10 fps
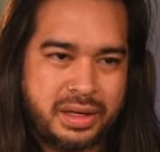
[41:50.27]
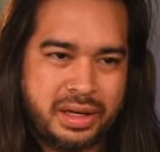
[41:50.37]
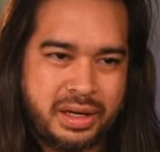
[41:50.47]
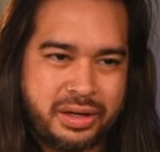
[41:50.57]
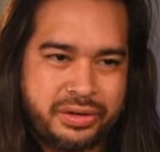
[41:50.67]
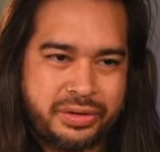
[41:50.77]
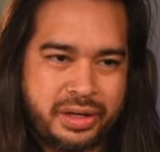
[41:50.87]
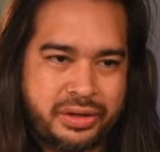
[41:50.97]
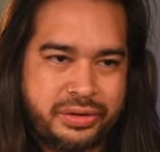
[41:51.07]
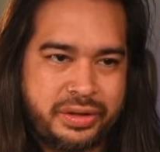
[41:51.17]
I
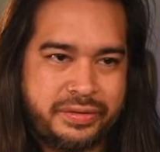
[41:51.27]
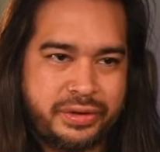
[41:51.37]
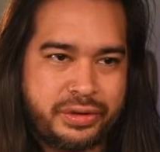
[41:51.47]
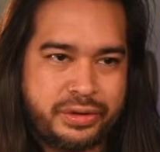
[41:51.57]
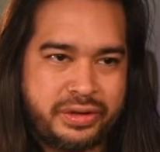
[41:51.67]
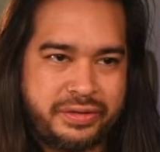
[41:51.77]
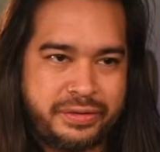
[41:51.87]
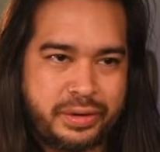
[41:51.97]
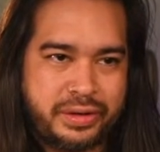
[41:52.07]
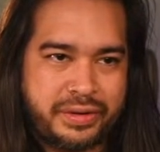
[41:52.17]
don't even know if
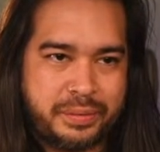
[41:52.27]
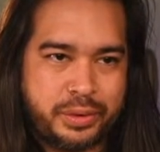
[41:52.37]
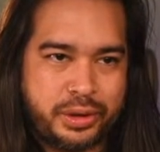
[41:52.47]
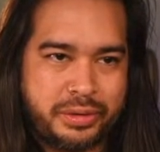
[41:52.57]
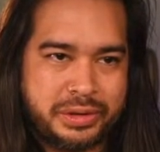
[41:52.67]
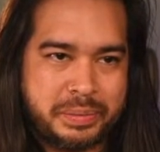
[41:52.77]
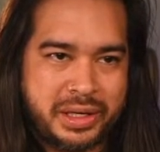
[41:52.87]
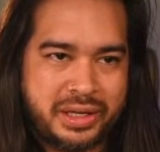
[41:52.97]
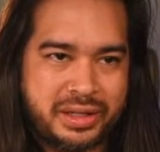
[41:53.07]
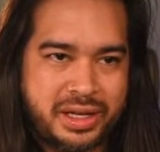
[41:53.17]
whatever I'm doing is
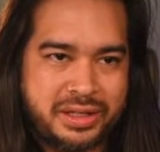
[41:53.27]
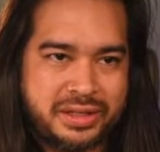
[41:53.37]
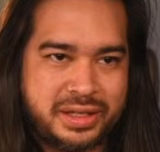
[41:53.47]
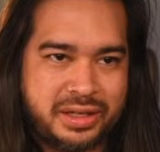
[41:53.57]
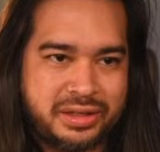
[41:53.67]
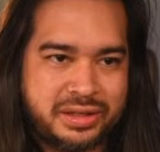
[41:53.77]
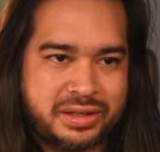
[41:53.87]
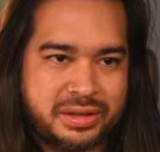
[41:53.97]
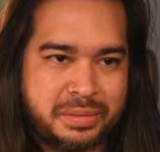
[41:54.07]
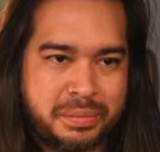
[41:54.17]
making any
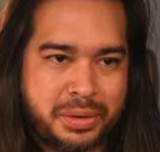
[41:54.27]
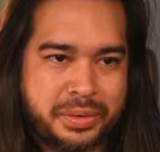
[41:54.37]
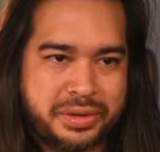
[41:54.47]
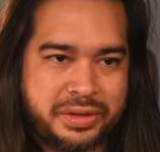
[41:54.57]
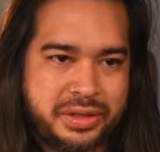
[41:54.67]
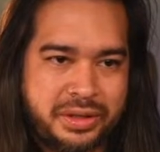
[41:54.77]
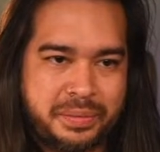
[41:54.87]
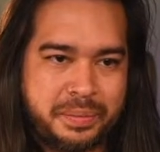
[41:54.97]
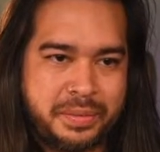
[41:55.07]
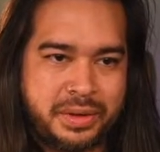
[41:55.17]
sense, but we'll see.
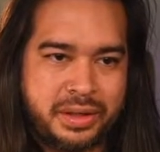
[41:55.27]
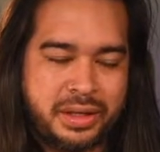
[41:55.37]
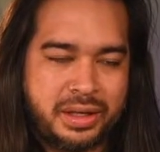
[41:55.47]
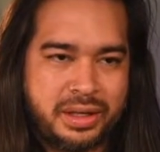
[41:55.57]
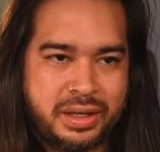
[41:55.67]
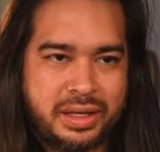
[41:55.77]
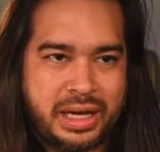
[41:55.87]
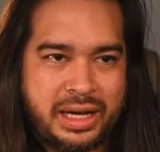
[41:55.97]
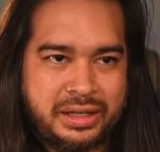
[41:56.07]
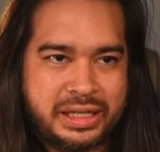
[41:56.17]
I
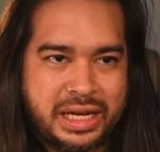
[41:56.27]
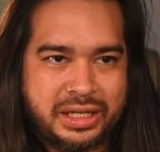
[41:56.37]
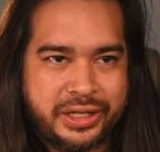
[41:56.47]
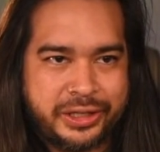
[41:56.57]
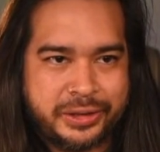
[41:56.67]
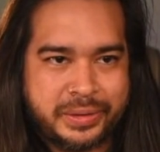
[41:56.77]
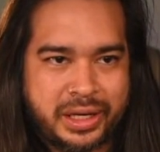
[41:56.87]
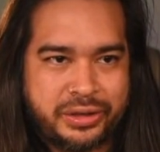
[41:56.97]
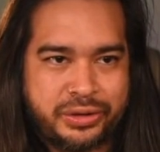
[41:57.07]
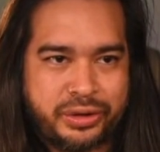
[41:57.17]
had an idea. I
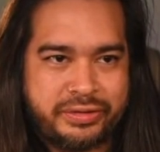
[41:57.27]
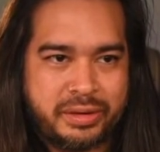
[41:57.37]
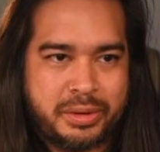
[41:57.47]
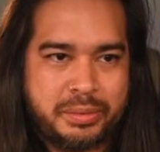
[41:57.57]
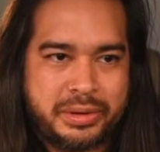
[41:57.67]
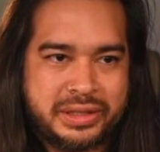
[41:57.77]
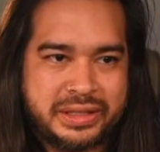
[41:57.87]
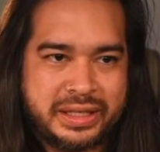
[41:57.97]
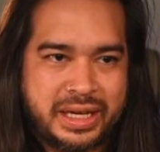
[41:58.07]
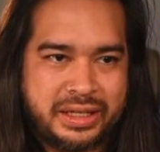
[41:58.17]
don't know if I'm implementing
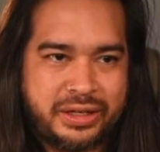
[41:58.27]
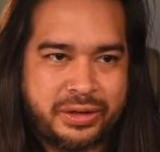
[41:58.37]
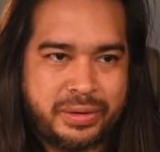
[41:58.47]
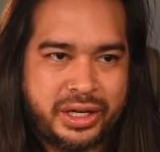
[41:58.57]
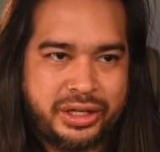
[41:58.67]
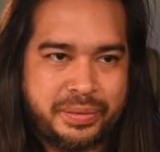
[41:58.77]
the idea right.